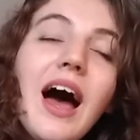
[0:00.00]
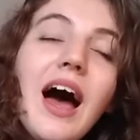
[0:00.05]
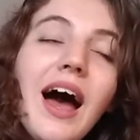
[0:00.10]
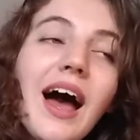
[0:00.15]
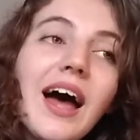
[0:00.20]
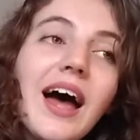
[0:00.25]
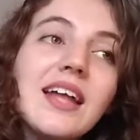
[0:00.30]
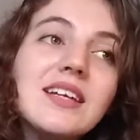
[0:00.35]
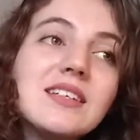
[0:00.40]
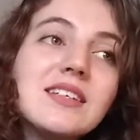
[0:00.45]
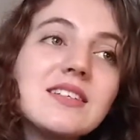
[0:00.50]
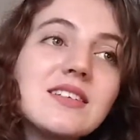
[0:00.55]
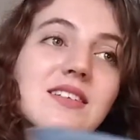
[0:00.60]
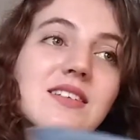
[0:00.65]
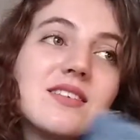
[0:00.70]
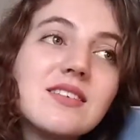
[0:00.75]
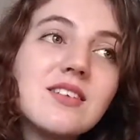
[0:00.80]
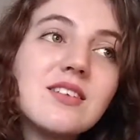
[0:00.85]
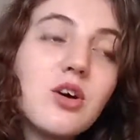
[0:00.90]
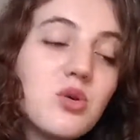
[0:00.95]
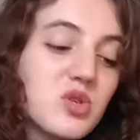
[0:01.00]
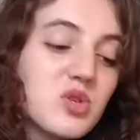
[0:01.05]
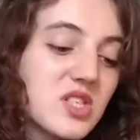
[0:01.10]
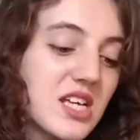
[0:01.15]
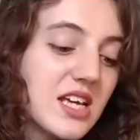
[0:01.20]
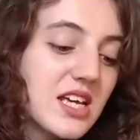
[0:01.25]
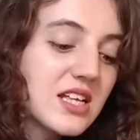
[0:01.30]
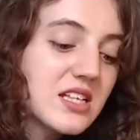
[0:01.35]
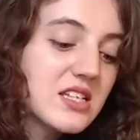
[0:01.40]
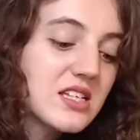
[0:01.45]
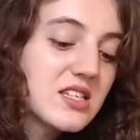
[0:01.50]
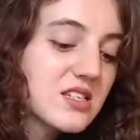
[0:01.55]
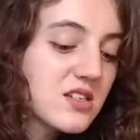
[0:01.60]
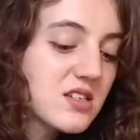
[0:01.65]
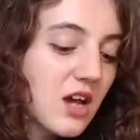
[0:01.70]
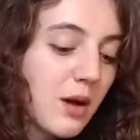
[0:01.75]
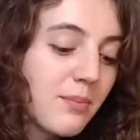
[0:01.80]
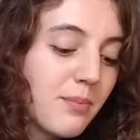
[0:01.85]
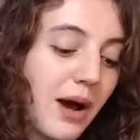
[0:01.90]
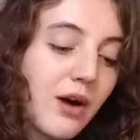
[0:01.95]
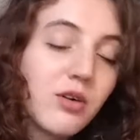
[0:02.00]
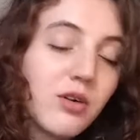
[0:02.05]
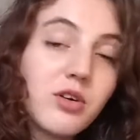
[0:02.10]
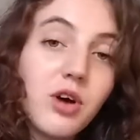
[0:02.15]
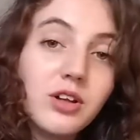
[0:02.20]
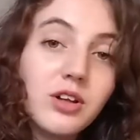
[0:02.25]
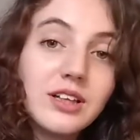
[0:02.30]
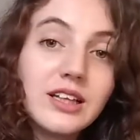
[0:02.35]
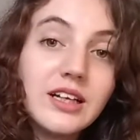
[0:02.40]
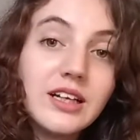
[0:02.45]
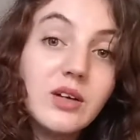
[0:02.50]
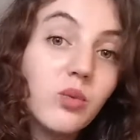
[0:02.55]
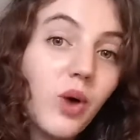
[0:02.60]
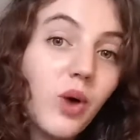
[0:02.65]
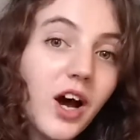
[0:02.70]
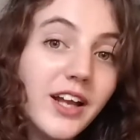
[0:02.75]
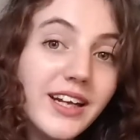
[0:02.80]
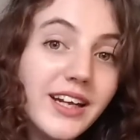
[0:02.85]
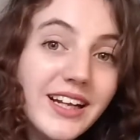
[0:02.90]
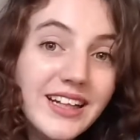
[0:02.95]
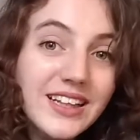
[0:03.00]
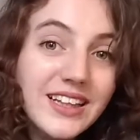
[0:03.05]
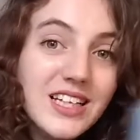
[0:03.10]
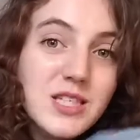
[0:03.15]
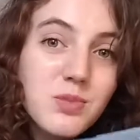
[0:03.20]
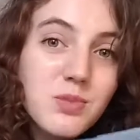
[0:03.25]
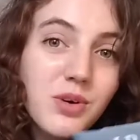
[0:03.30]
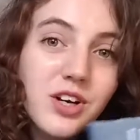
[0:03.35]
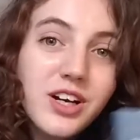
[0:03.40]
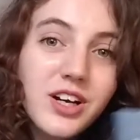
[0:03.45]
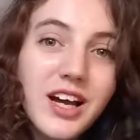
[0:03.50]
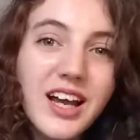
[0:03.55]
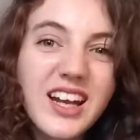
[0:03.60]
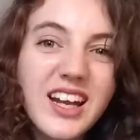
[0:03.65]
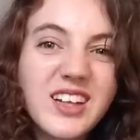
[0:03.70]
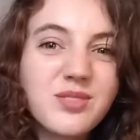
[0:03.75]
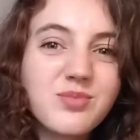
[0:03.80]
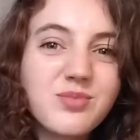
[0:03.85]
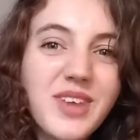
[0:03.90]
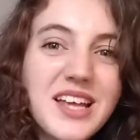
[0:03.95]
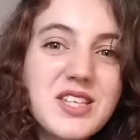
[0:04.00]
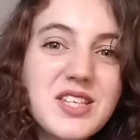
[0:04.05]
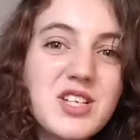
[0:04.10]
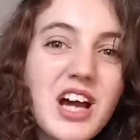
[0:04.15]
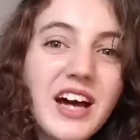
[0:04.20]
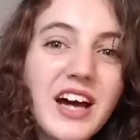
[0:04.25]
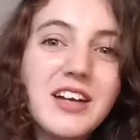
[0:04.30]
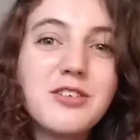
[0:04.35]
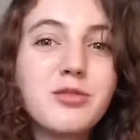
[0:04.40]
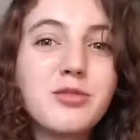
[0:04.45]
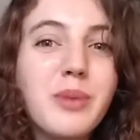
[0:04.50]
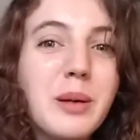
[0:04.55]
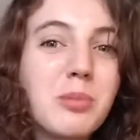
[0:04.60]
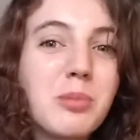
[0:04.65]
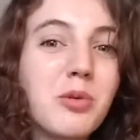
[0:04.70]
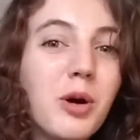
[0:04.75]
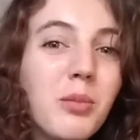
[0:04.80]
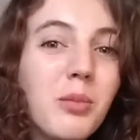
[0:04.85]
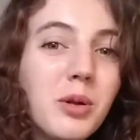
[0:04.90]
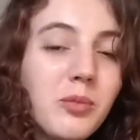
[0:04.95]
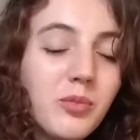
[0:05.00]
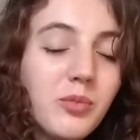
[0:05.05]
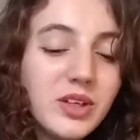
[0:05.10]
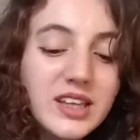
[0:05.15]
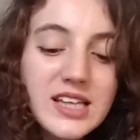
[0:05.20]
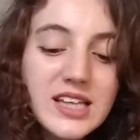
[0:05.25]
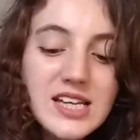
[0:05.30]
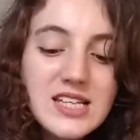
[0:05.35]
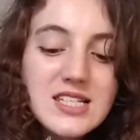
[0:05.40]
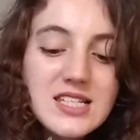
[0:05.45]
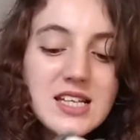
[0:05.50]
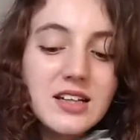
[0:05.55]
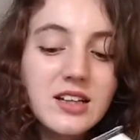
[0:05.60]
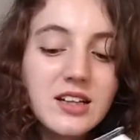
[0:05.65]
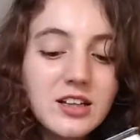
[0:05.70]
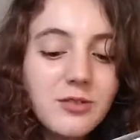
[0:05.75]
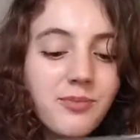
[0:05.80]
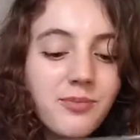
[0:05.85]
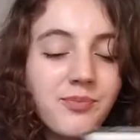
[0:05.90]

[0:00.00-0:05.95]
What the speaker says: And those things about Gondolin weren't in this book, and that's kind of my problem with these little